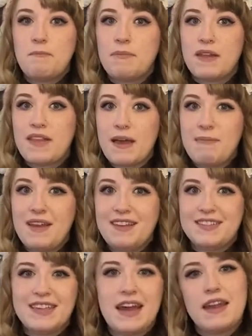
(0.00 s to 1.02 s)
But that being
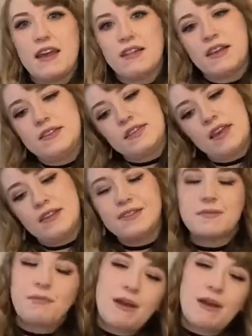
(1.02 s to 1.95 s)
said, let's get into my